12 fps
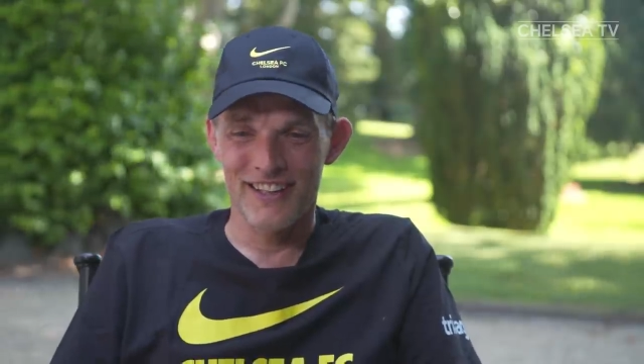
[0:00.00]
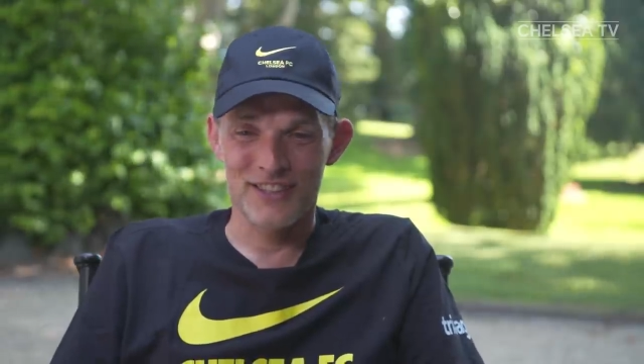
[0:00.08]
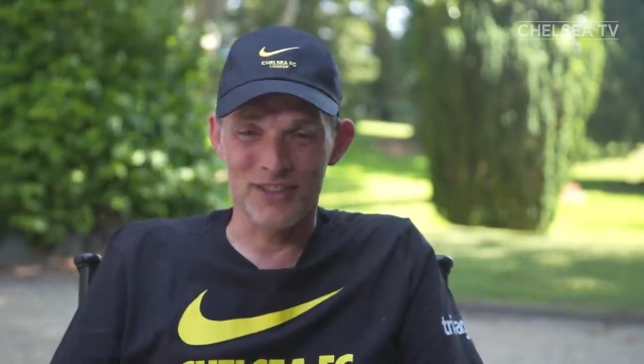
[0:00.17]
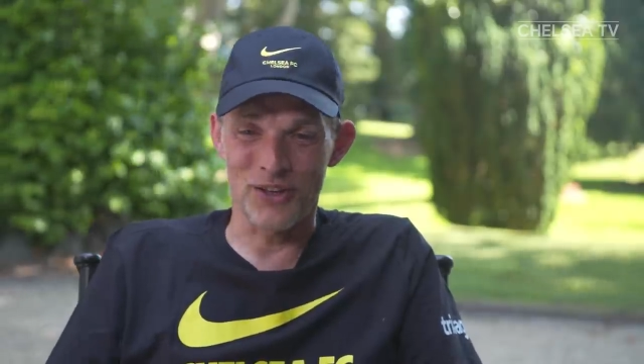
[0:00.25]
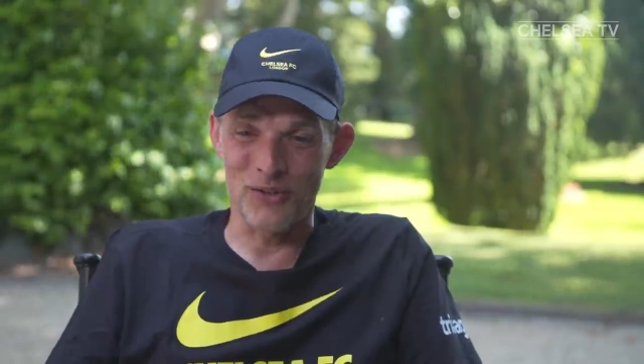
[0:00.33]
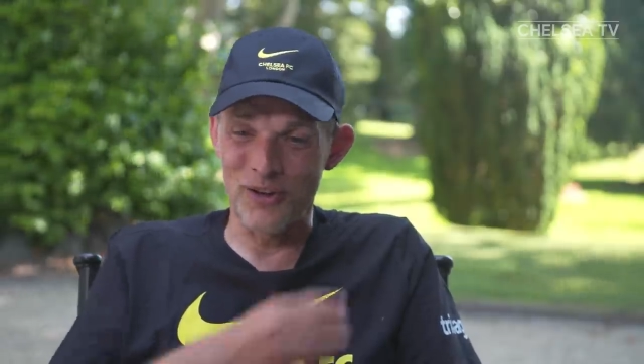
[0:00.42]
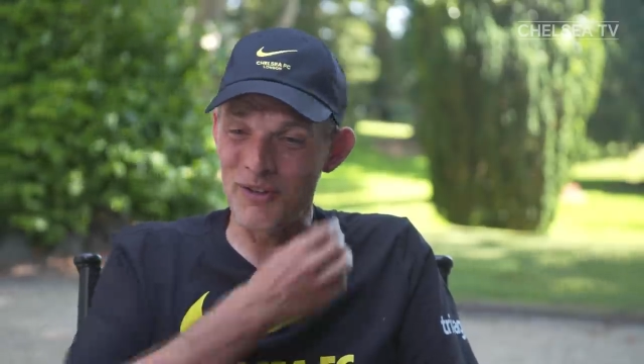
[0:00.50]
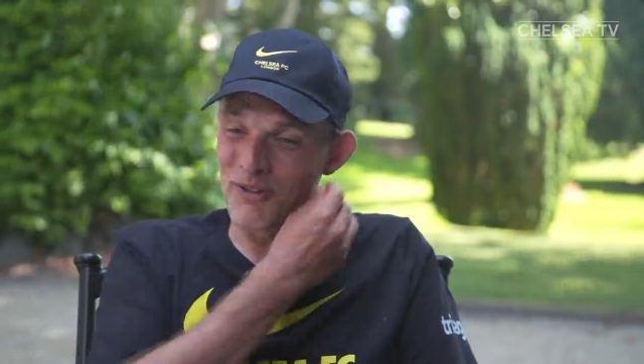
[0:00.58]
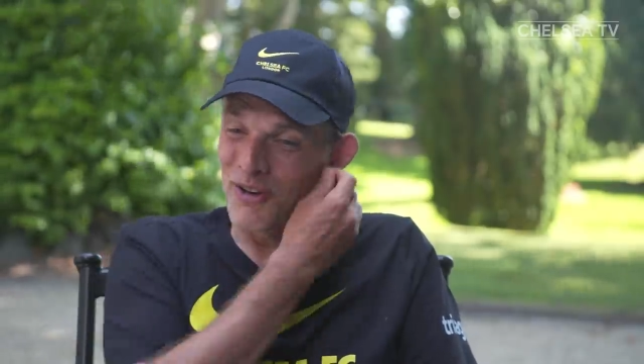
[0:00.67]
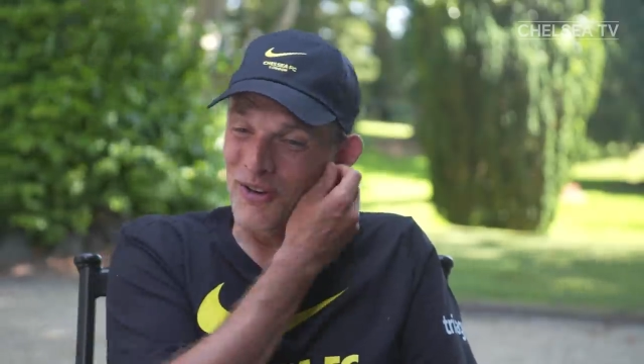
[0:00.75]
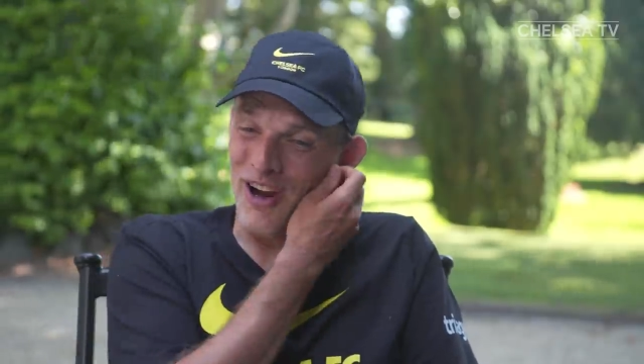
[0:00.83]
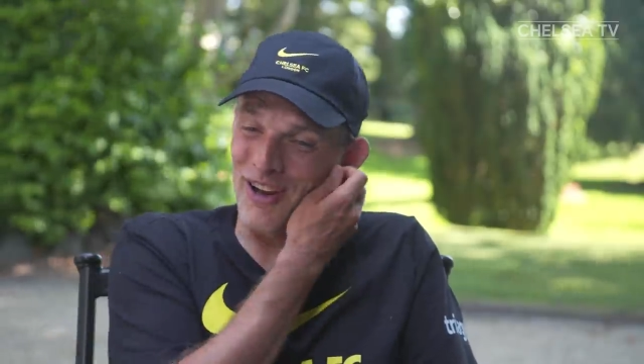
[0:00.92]
so when
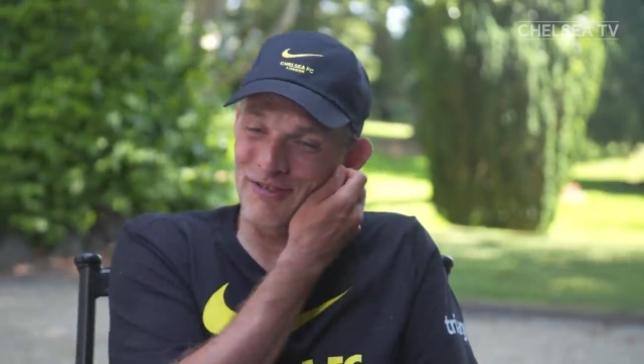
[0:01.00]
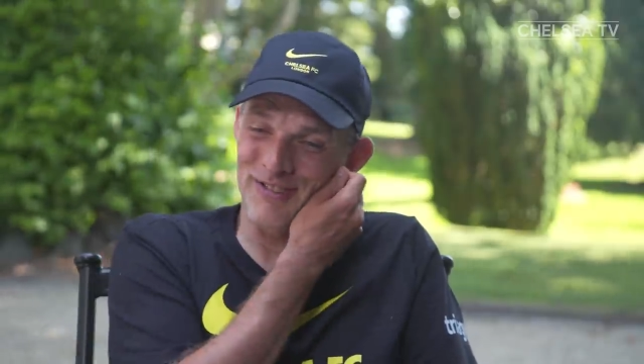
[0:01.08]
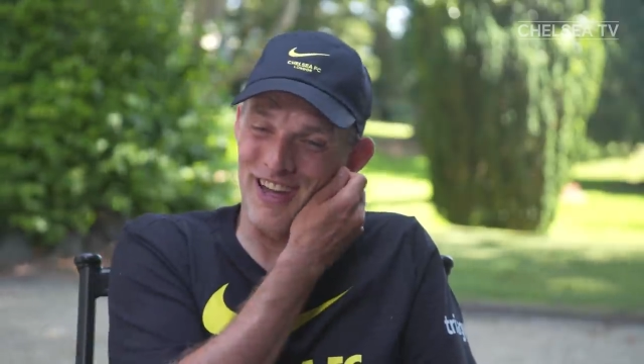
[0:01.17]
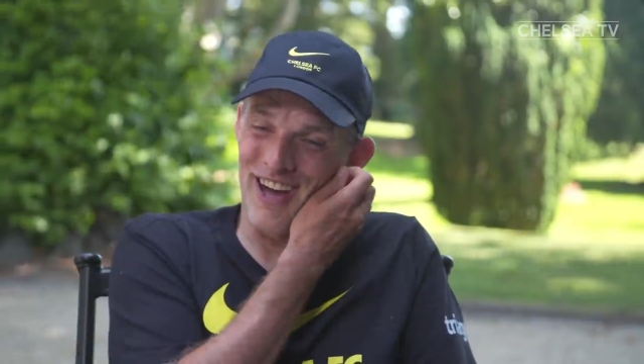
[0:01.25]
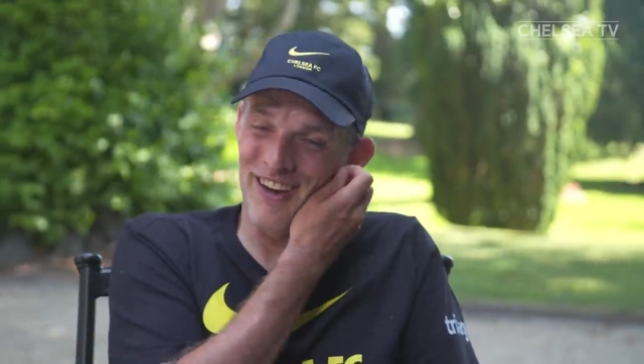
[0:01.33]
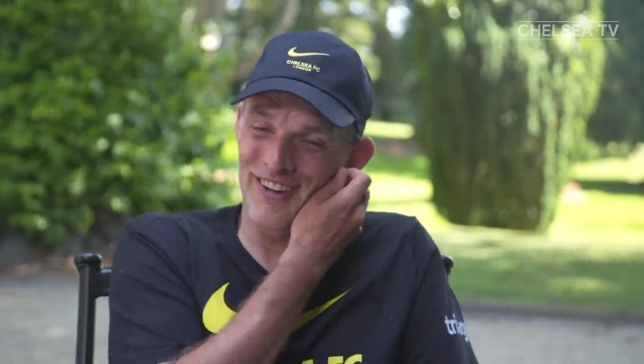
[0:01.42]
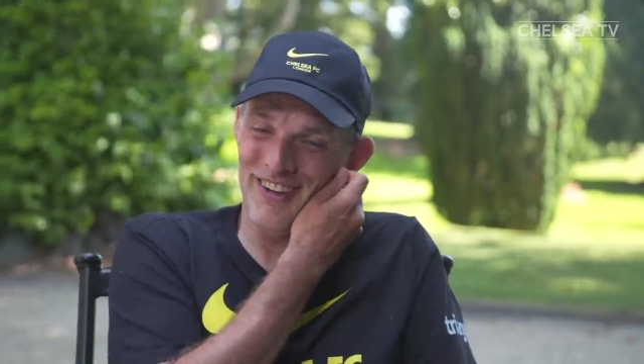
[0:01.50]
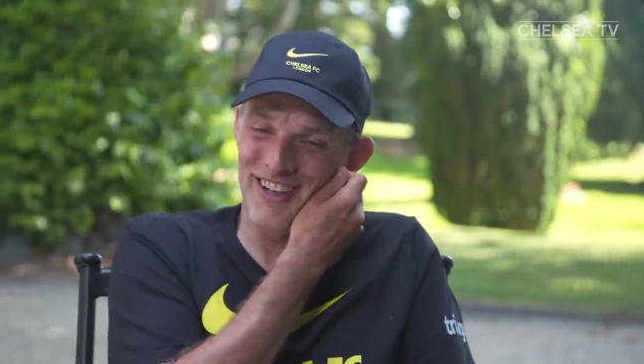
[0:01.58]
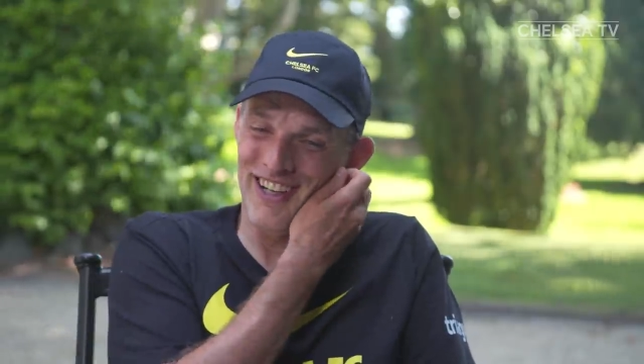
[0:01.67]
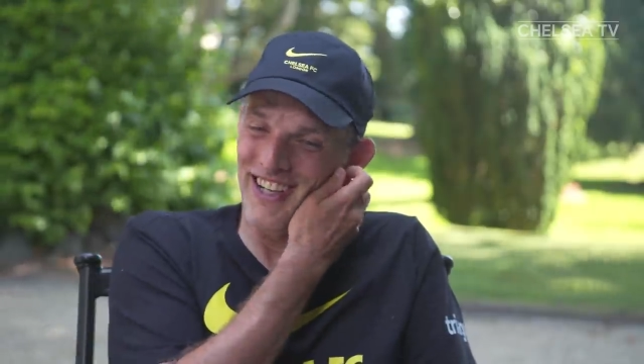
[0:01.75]
we arrived now,